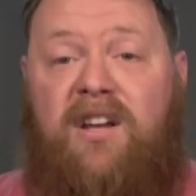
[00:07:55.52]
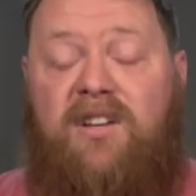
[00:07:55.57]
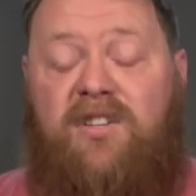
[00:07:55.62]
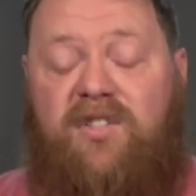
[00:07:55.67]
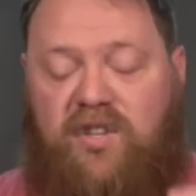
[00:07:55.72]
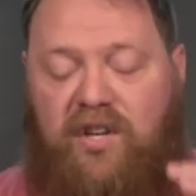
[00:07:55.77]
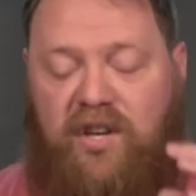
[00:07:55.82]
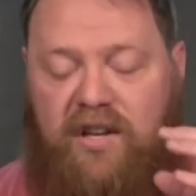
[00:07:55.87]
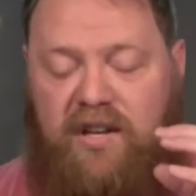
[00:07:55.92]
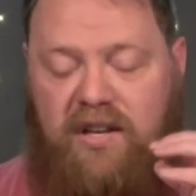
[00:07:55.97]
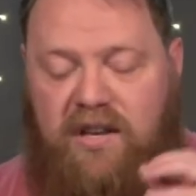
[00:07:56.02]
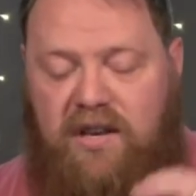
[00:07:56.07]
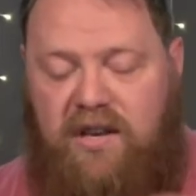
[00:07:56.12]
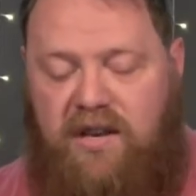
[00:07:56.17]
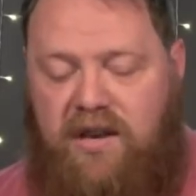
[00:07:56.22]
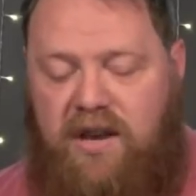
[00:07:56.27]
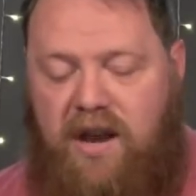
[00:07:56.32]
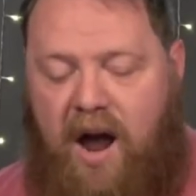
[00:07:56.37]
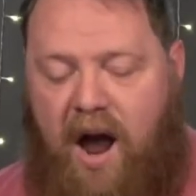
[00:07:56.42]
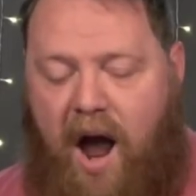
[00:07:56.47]
to
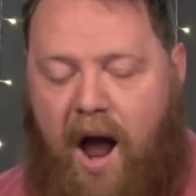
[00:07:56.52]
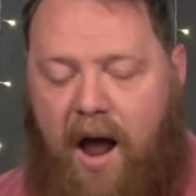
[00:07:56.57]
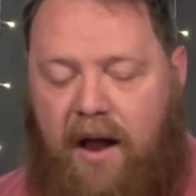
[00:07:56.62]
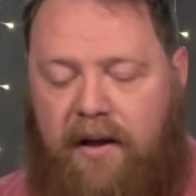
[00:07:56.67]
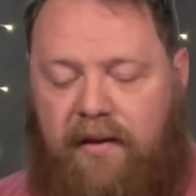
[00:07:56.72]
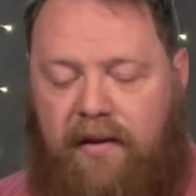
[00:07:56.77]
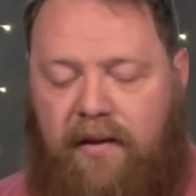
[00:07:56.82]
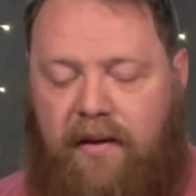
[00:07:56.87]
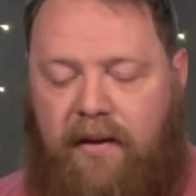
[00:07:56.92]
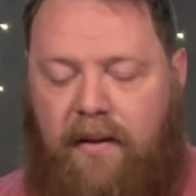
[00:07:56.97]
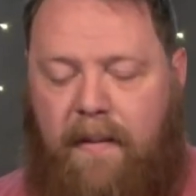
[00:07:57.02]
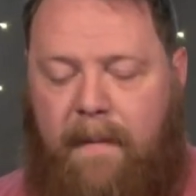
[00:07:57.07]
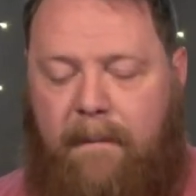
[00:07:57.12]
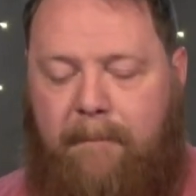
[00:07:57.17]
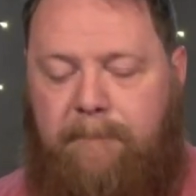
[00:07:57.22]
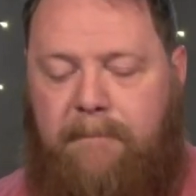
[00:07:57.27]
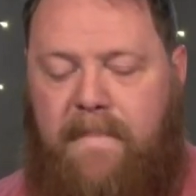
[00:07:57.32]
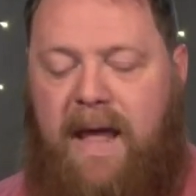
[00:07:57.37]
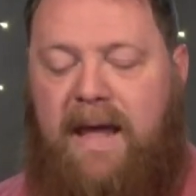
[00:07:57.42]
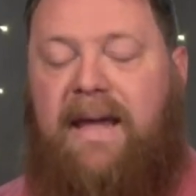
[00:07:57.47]
not
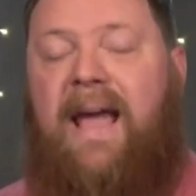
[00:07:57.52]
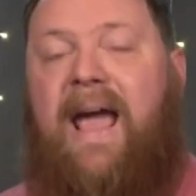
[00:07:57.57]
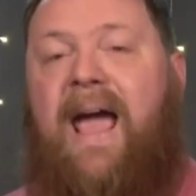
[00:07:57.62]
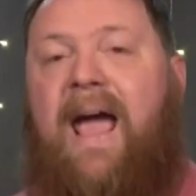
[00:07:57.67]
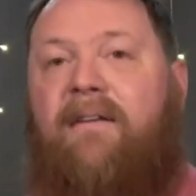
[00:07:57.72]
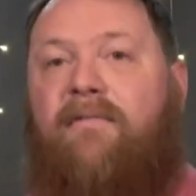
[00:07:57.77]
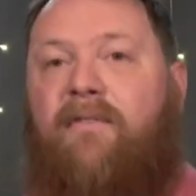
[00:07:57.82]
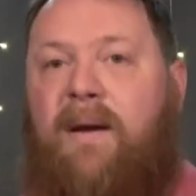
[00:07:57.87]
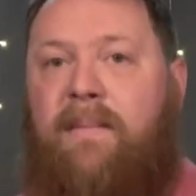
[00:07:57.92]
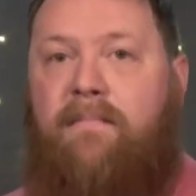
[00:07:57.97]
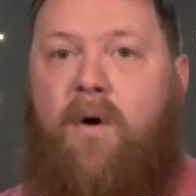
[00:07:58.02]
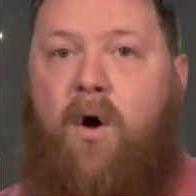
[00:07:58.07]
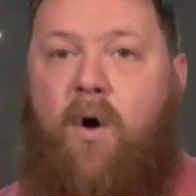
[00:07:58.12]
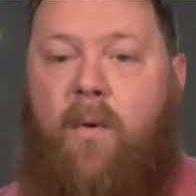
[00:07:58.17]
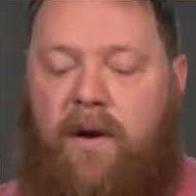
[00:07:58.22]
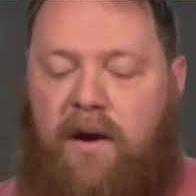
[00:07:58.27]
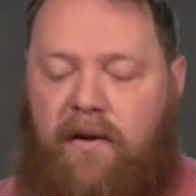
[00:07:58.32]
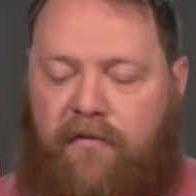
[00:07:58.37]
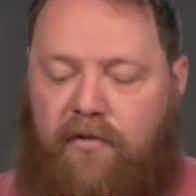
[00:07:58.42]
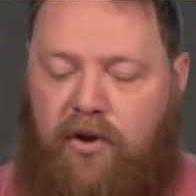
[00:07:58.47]
make every
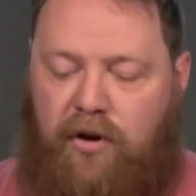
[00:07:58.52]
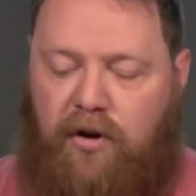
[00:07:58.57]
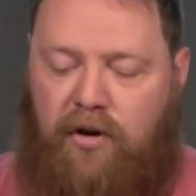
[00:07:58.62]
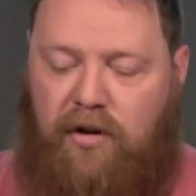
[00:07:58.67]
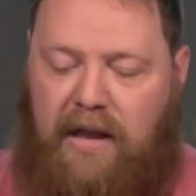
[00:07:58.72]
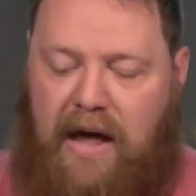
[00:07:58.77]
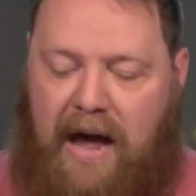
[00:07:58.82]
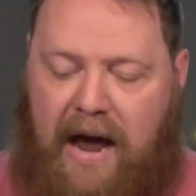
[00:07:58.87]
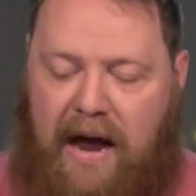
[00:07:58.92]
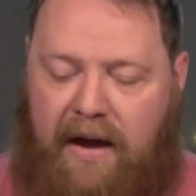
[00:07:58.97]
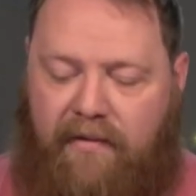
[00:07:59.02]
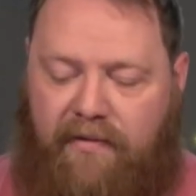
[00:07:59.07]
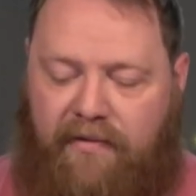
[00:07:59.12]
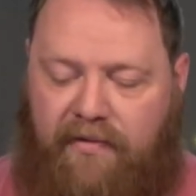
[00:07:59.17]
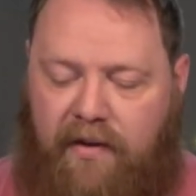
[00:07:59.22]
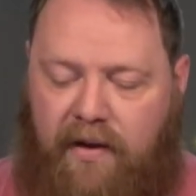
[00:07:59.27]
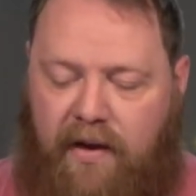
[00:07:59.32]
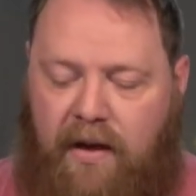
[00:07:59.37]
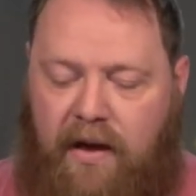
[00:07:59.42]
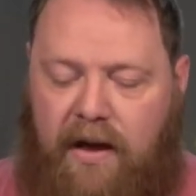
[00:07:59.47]
moment of your
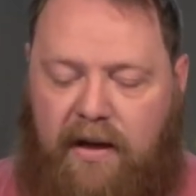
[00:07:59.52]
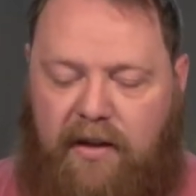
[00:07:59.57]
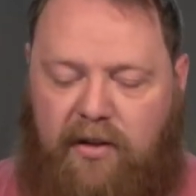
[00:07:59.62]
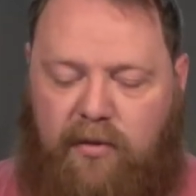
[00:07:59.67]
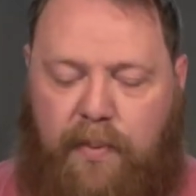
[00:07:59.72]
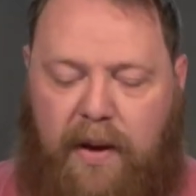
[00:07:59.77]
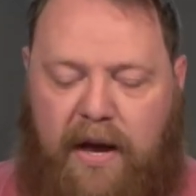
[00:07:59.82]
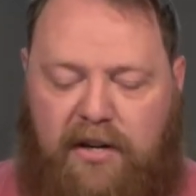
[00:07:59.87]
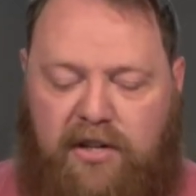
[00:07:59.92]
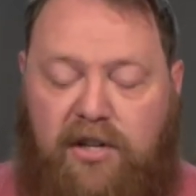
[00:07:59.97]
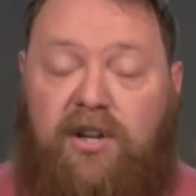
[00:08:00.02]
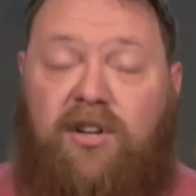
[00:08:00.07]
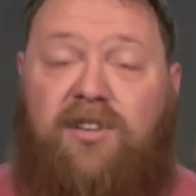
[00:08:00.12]
life, especially your